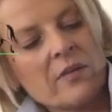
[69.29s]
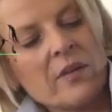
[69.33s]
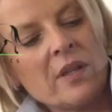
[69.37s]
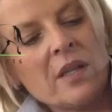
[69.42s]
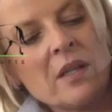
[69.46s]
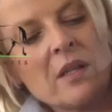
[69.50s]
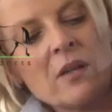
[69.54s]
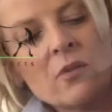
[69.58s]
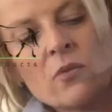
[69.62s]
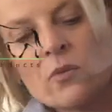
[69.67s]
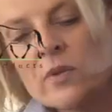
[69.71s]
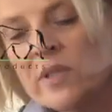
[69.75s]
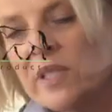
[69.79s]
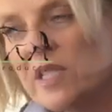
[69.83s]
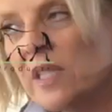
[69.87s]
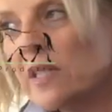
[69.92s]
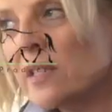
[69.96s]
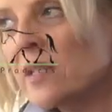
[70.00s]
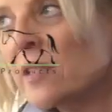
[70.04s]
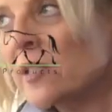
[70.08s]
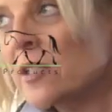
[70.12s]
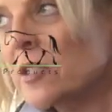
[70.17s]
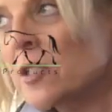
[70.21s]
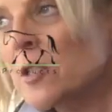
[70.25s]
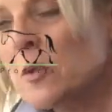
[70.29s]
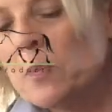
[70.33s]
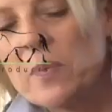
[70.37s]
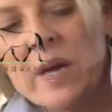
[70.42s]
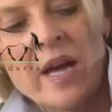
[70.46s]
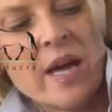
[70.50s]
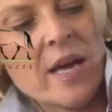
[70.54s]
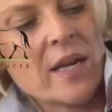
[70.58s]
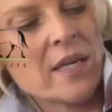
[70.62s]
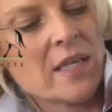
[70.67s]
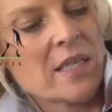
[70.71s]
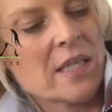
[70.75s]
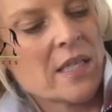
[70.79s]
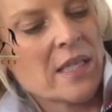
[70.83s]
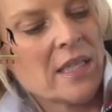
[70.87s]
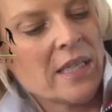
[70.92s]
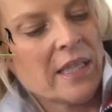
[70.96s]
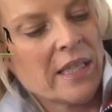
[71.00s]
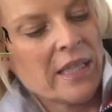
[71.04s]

the resistance band